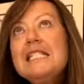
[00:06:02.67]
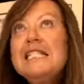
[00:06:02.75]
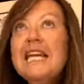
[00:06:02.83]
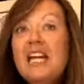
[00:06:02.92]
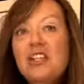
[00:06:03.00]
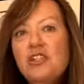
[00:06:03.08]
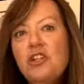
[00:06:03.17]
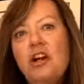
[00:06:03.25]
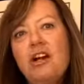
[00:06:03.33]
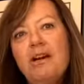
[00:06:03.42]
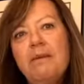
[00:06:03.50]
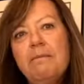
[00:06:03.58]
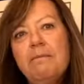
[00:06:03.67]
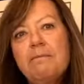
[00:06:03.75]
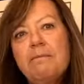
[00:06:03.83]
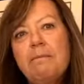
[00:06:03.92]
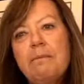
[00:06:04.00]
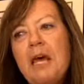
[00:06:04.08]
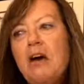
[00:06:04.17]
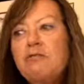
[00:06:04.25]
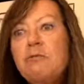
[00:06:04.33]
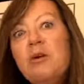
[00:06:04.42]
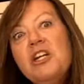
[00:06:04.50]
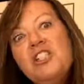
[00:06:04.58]
danger
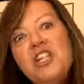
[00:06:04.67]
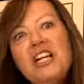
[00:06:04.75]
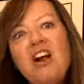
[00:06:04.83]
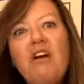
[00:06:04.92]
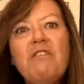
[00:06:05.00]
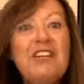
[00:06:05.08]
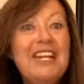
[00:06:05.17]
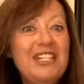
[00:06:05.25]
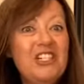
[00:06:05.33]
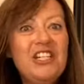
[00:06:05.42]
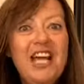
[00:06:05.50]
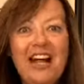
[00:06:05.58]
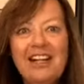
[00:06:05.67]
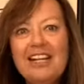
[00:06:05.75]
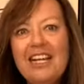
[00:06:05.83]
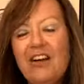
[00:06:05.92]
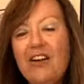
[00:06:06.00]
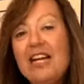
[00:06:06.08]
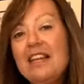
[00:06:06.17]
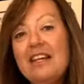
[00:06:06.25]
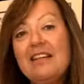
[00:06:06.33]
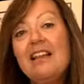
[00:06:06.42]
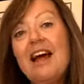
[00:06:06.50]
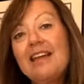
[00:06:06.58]
of breaching confidentiality or
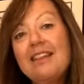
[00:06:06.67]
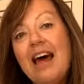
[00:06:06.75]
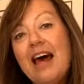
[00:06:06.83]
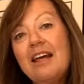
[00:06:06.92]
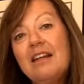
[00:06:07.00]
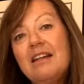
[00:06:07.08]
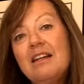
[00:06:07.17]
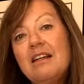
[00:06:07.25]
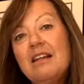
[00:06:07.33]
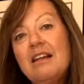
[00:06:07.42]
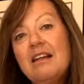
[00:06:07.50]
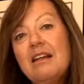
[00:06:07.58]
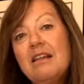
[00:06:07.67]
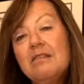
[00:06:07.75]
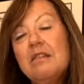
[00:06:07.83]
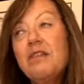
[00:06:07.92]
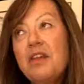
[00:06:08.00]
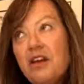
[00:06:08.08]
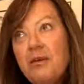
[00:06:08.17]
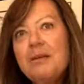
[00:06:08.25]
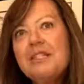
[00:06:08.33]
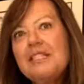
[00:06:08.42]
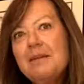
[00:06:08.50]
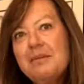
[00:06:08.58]
anything like that. The
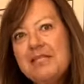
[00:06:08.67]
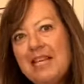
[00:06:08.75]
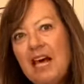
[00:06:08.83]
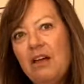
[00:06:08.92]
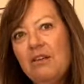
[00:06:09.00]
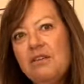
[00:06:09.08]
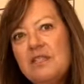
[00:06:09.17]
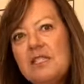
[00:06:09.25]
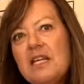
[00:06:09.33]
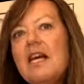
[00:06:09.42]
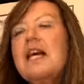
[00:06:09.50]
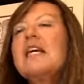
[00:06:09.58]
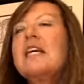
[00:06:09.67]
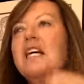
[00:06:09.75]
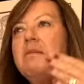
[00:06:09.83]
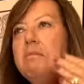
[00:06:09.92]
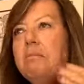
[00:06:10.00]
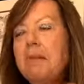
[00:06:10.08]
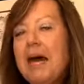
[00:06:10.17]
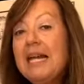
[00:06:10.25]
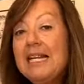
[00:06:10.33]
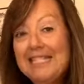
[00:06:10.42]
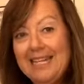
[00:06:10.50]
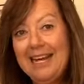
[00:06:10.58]
therapists themselves can
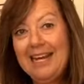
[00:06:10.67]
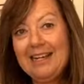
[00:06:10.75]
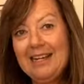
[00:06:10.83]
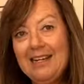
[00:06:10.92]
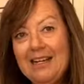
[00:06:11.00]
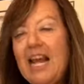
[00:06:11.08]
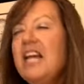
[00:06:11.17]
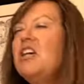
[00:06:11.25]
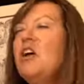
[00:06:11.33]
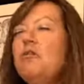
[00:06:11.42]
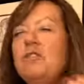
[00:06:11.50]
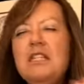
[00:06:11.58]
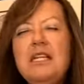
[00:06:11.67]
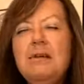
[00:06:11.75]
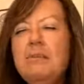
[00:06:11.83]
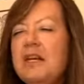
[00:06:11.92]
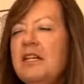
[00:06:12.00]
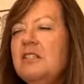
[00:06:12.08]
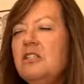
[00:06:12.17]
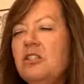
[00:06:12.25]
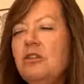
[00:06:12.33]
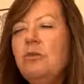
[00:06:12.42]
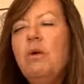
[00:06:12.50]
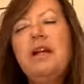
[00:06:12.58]
meditate and go deep
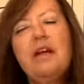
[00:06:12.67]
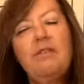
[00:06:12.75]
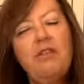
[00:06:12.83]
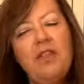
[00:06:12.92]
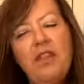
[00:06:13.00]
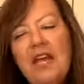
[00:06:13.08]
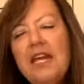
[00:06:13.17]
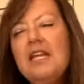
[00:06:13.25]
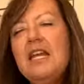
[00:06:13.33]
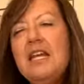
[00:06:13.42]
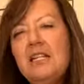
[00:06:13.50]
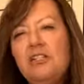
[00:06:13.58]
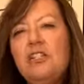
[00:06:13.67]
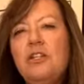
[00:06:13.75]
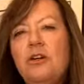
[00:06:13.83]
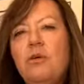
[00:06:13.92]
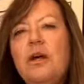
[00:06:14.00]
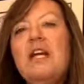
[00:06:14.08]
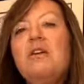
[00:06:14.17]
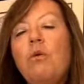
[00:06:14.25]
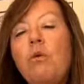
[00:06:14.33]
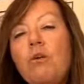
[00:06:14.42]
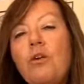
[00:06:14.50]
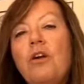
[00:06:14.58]
into whatever they need to in
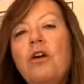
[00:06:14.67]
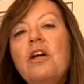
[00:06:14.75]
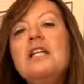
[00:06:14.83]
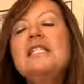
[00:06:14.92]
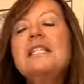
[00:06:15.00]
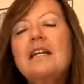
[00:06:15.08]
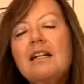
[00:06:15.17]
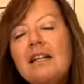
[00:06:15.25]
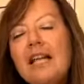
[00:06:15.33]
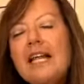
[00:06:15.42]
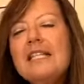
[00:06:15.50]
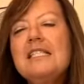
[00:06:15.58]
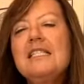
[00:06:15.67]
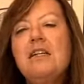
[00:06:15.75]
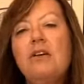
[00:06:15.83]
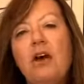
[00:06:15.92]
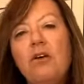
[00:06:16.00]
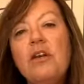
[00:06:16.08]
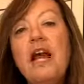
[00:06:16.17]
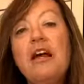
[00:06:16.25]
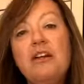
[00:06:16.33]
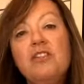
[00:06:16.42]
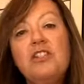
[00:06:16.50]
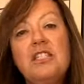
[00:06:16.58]
order to cleanse their own
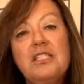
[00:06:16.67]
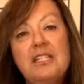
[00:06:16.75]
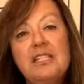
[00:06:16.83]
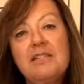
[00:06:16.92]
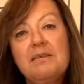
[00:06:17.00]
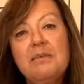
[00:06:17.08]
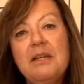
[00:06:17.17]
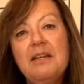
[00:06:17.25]
energy system